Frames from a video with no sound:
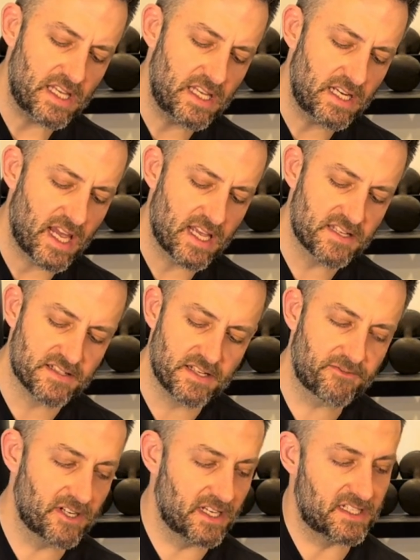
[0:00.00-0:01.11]
It has
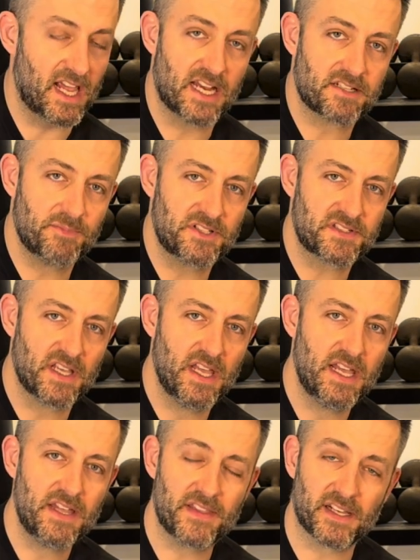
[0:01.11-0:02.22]
different attachments
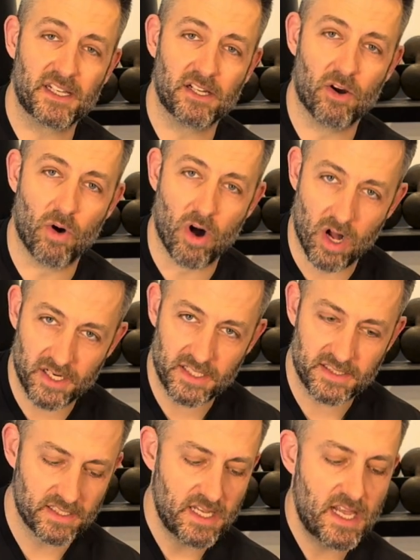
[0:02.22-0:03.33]
that can go on
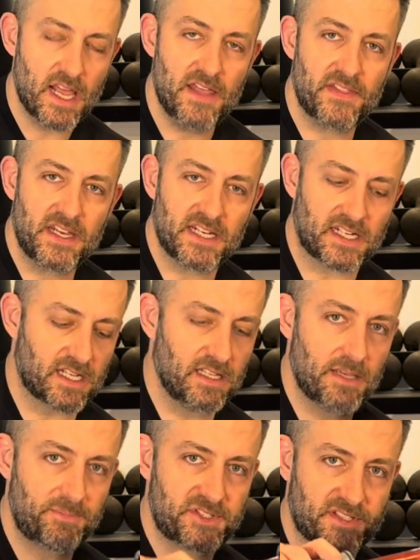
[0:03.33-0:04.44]
it, and then it
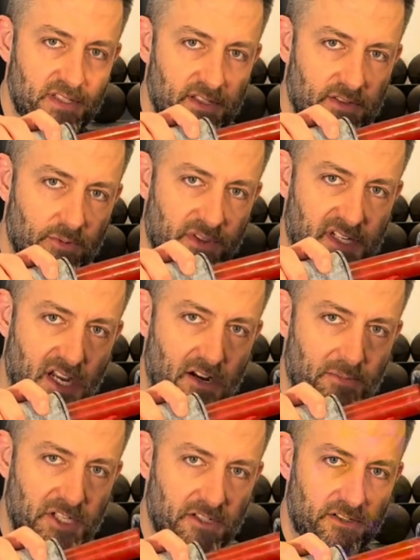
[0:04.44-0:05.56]
clips with a
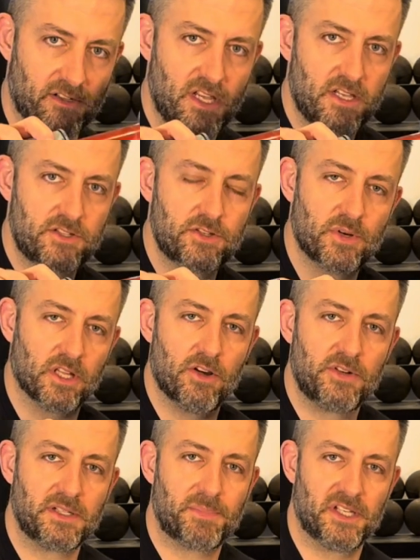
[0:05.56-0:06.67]
carabiner to a
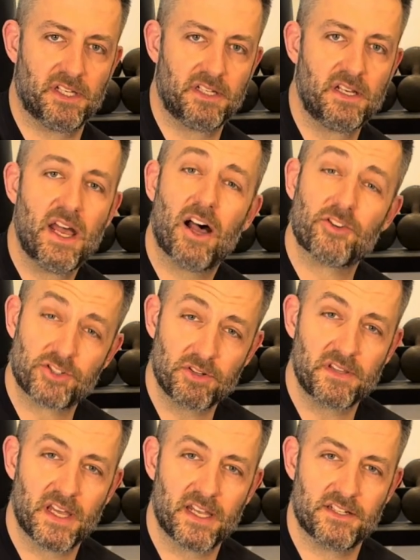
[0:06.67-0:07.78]
loading pin. I'll show
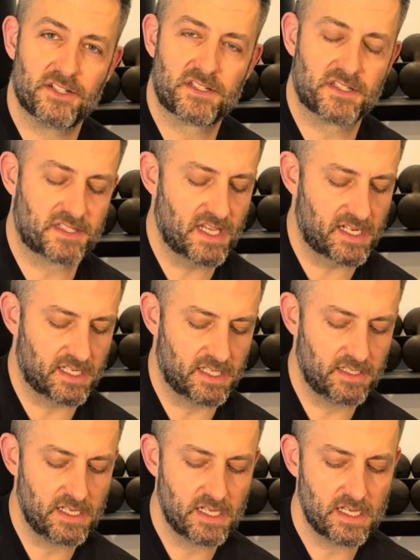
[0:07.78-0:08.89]
you that in just a second.